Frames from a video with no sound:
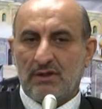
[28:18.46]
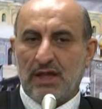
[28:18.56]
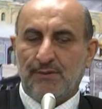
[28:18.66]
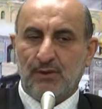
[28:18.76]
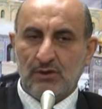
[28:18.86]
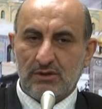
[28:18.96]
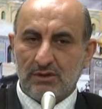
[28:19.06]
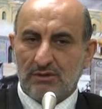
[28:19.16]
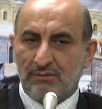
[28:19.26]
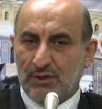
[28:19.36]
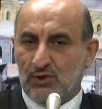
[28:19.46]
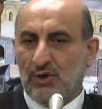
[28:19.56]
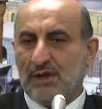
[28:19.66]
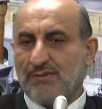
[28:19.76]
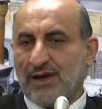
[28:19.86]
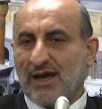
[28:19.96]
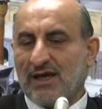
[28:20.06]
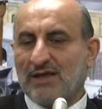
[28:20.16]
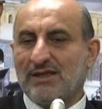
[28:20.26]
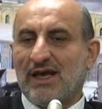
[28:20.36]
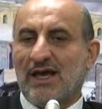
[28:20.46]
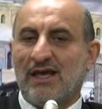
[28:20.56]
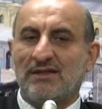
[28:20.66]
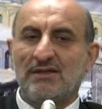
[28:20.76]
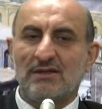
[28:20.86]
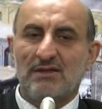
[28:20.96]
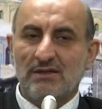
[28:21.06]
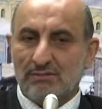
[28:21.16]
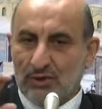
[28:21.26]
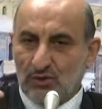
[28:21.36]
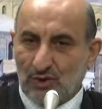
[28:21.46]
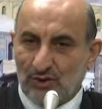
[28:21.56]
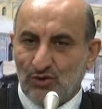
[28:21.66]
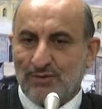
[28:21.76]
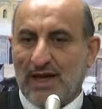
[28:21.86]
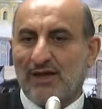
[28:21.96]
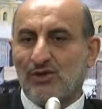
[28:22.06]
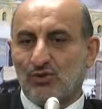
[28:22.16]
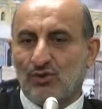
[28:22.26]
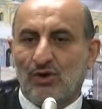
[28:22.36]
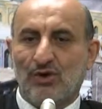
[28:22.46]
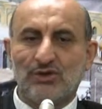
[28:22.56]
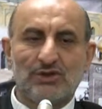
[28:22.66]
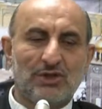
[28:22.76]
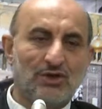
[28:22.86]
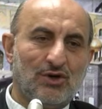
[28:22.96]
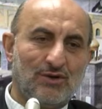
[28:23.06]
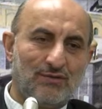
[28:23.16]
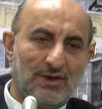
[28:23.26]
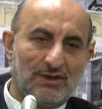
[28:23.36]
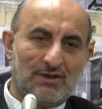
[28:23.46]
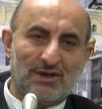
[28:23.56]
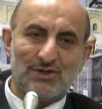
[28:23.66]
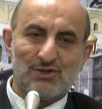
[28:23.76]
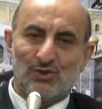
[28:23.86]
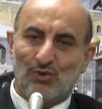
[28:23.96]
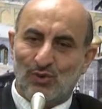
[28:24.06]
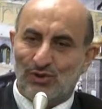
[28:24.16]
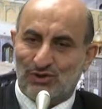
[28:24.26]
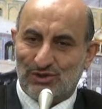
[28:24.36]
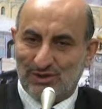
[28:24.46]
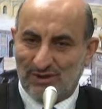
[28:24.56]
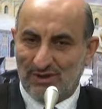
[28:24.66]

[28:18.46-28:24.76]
They put between bracket and between 2 brackets, wash your feet. There is no wash.